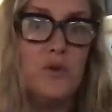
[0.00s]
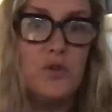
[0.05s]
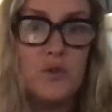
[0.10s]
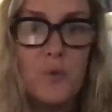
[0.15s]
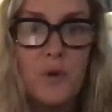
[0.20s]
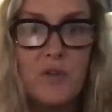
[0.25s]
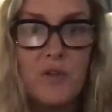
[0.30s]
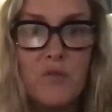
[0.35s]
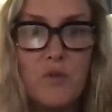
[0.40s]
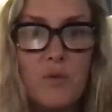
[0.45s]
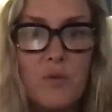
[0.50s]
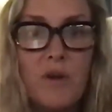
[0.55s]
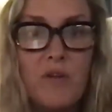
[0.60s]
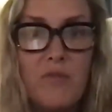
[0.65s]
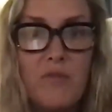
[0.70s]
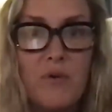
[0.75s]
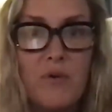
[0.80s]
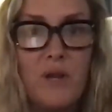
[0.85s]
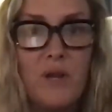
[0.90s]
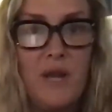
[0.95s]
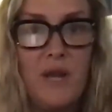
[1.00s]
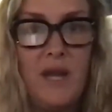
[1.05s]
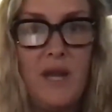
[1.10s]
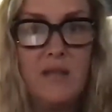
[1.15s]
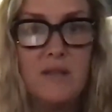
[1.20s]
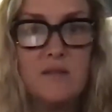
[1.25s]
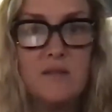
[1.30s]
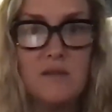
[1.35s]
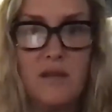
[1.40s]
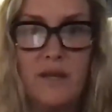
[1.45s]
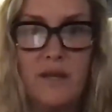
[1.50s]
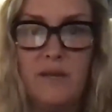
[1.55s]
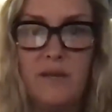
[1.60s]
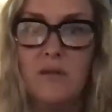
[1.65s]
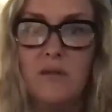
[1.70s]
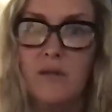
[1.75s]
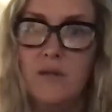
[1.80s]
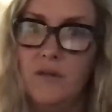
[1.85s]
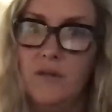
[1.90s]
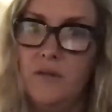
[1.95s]
24 by 48, it's like,
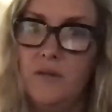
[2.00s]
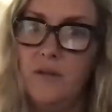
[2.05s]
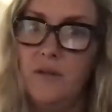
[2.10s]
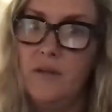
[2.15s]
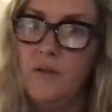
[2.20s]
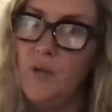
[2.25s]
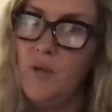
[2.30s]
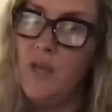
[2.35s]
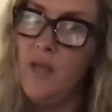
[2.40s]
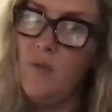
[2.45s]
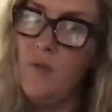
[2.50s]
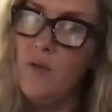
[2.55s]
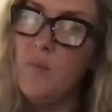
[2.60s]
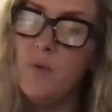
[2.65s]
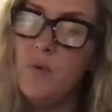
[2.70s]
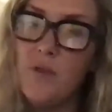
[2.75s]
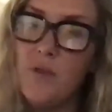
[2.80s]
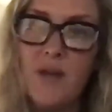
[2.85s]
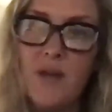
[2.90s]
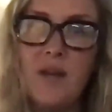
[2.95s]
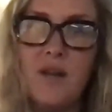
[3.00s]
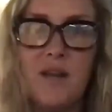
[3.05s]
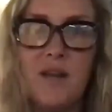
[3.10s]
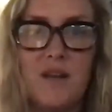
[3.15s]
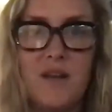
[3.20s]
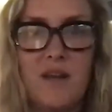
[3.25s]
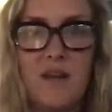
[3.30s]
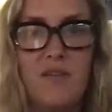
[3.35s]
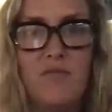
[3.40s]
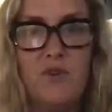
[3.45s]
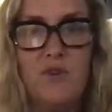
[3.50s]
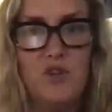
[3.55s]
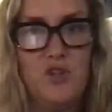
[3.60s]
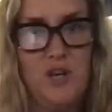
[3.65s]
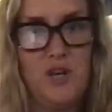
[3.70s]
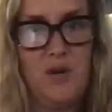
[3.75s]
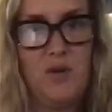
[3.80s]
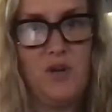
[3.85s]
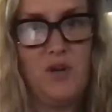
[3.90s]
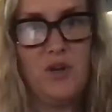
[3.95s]
we can't really put that in a 9-foot
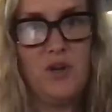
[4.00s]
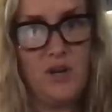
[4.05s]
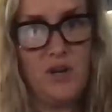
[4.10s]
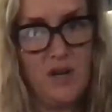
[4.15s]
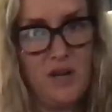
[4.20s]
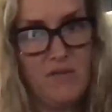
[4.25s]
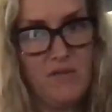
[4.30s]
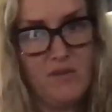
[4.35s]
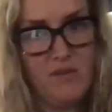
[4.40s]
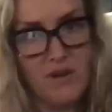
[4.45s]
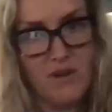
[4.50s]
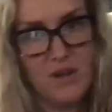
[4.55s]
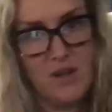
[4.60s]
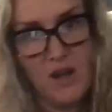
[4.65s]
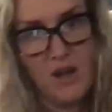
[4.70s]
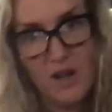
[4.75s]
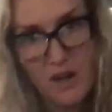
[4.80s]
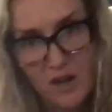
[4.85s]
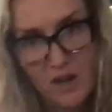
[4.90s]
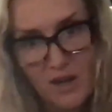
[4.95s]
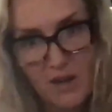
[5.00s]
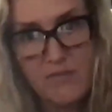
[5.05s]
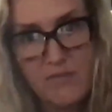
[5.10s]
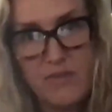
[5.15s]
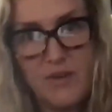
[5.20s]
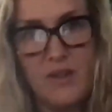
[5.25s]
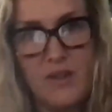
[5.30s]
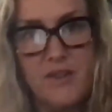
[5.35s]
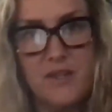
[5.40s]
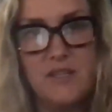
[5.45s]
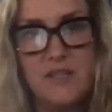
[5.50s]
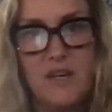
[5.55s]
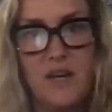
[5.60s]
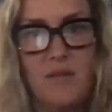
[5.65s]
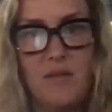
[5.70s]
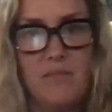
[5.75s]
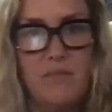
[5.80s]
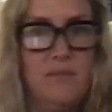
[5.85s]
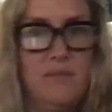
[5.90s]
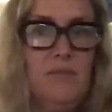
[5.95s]
shower. You're going to have a cutoff on the
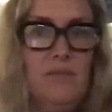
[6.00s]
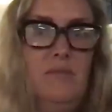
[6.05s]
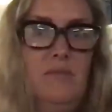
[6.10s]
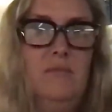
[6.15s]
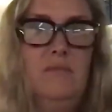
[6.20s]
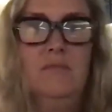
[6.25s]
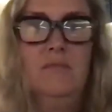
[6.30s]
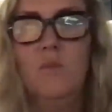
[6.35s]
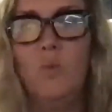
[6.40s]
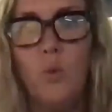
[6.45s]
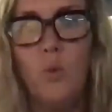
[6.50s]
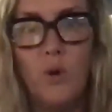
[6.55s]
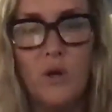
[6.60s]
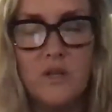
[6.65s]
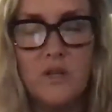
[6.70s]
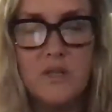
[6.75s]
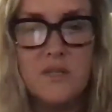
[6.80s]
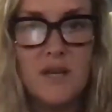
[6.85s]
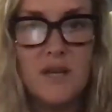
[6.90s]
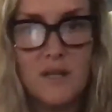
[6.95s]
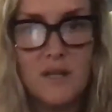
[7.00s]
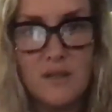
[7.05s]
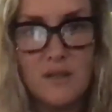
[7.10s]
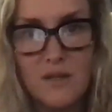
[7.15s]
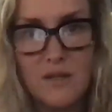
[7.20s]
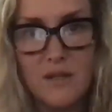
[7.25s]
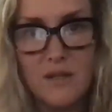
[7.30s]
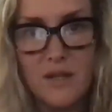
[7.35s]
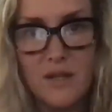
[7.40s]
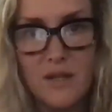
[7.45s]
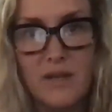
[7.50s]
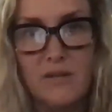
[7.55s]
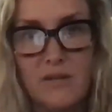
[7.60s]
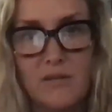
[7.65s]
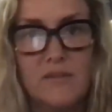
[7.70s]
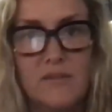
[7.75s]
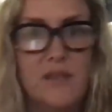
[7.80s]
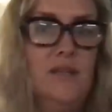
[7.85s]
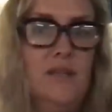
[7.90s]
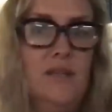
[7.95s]
top. What does that look like?
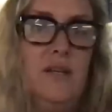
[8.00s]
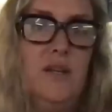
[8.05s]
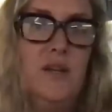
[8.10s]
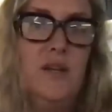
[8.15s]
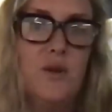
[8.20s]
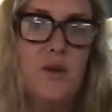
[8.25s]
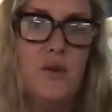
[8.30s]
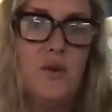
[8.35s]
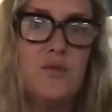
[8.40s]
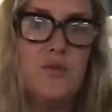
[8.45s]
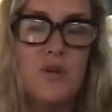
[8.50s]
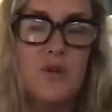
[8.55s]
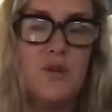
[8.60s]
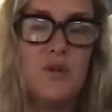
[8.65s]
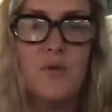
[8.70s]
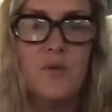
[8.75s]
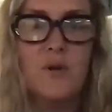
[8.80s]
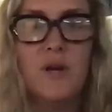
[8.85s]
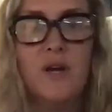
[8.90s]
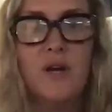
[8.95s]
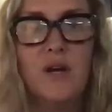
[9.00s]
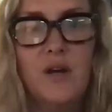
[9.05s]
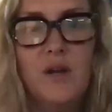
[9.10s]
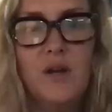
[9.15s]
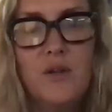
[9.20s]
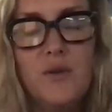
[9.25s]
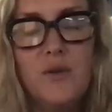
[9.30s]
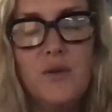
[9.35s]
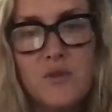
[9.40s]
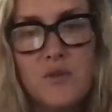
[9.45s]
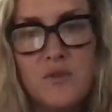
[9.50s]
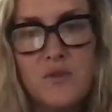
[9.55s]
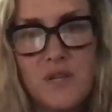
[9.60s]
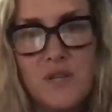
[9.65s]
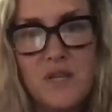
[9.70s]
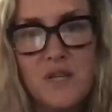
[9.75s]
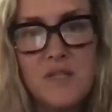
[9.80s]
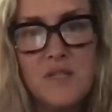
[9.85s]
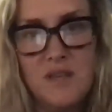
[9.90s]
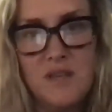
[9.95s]
So those are
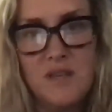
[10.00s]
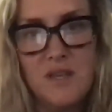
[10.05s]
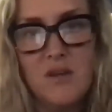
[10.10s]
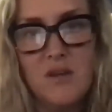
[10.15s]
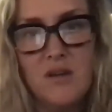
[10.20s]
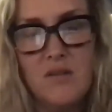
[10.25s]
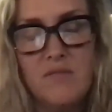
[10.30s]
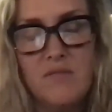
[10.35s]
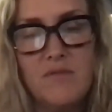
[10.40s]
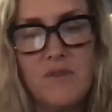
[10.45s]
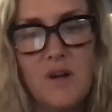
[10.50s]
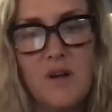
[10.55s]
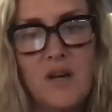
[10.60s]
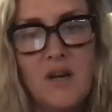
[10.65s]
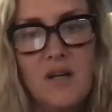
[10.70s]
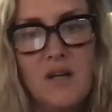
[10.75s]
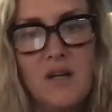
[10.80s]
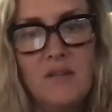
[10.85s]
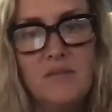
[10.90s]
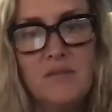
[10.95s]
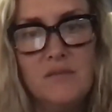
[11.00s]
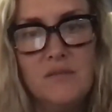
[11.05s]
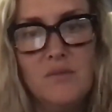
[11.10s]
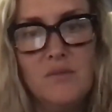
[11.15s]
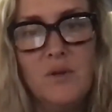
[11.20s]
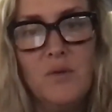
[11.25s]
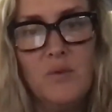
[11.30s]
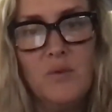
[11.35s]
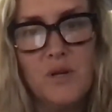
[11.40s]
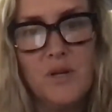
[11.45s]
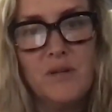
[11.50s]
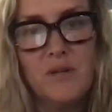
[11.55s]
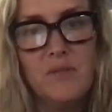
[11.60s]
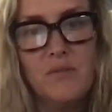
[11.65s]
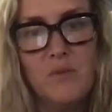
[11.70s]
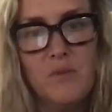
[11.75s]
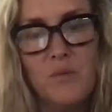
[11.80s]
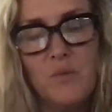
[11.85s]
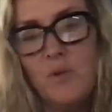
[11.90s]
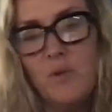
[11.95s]
things to think of when we're
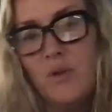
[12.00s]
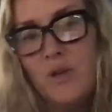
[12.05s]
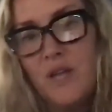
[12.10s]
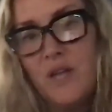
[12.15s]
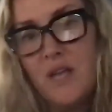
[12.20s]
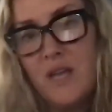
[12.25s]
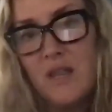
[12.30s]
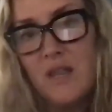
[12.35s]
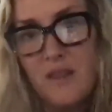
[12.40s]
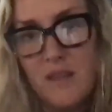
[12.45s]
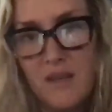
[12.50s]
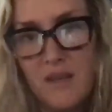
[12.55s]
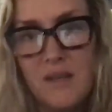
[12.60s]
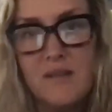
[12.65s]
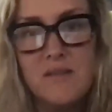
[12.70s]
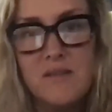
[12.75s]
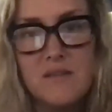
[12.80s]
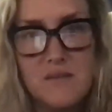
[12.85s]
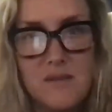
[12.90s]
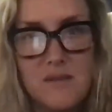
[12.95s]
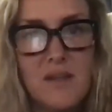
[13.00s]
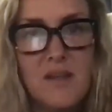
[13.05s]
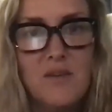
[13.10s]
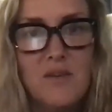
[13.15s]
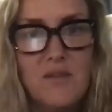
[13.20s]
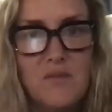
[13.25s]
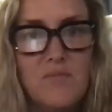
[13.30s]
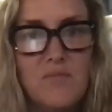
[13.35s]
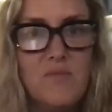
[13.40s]
looking at things, and